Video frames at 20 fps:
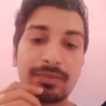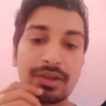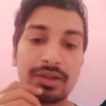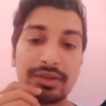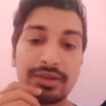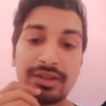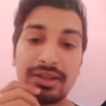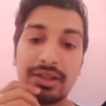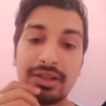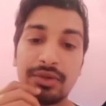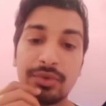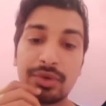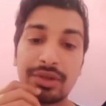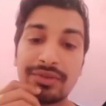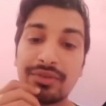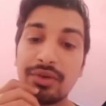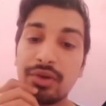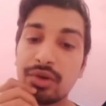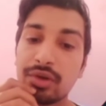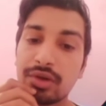See, you
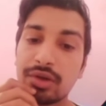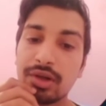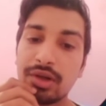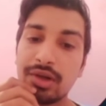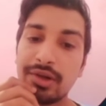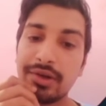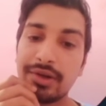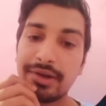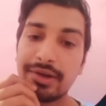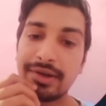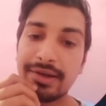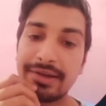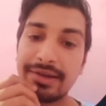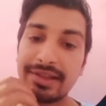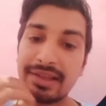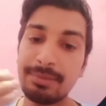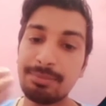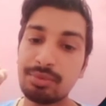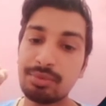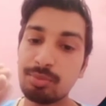can look, it
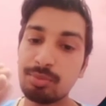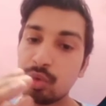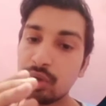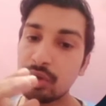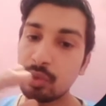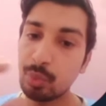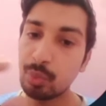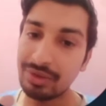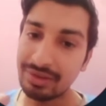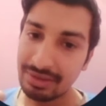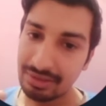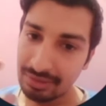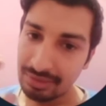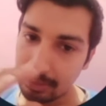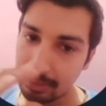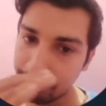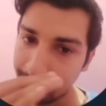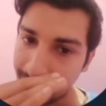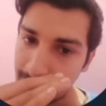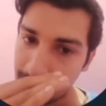keeps moving within the
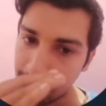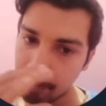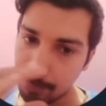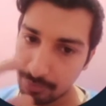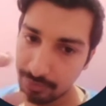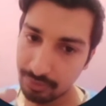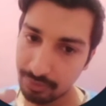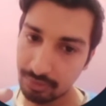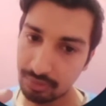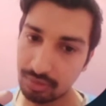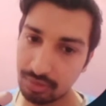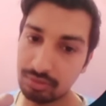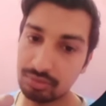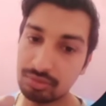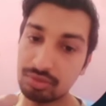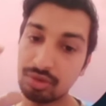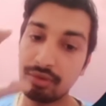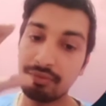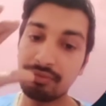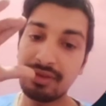pipe.
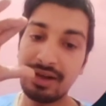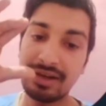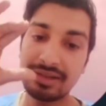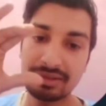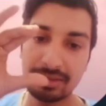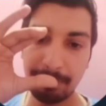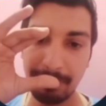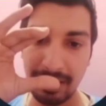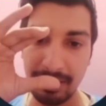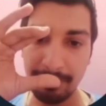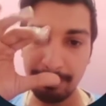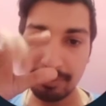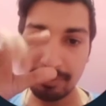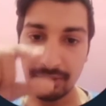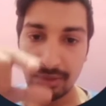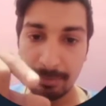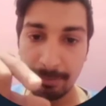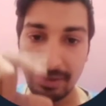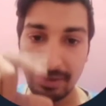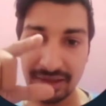So if that is a pipe,
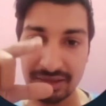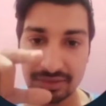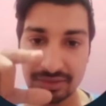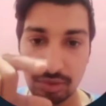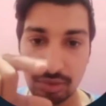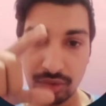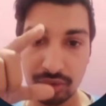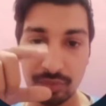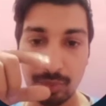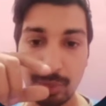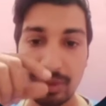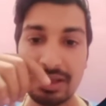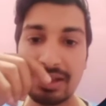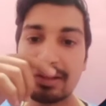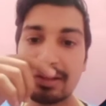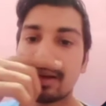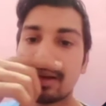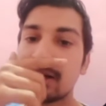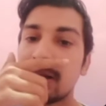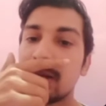the price goes within
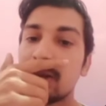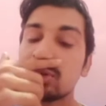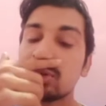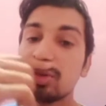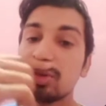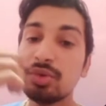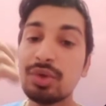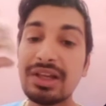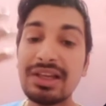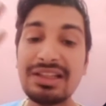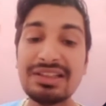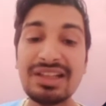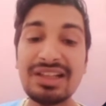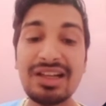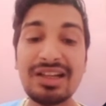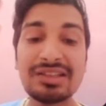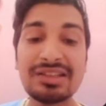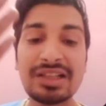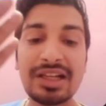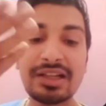that. So you can easily
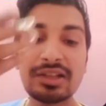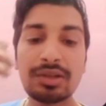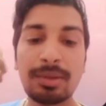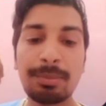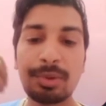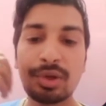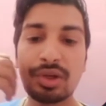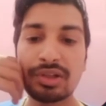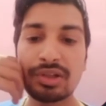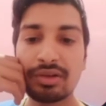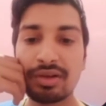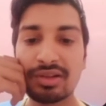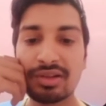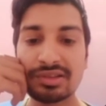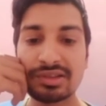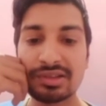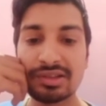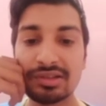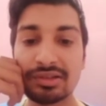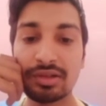decide a support and
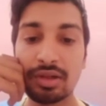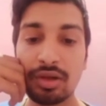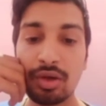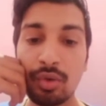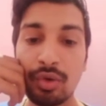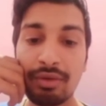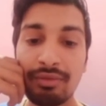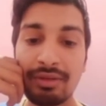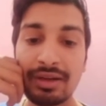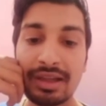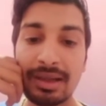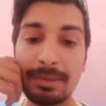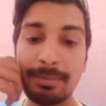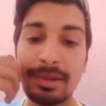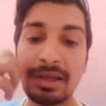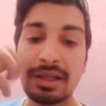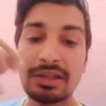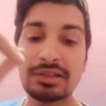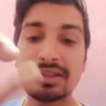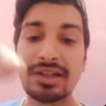resistance. The lower one can be
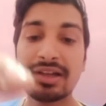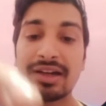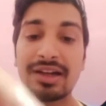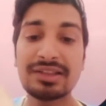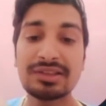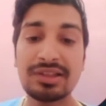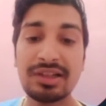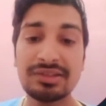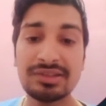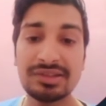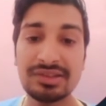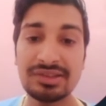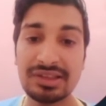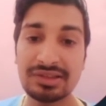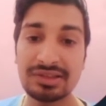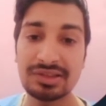considered as a resistance.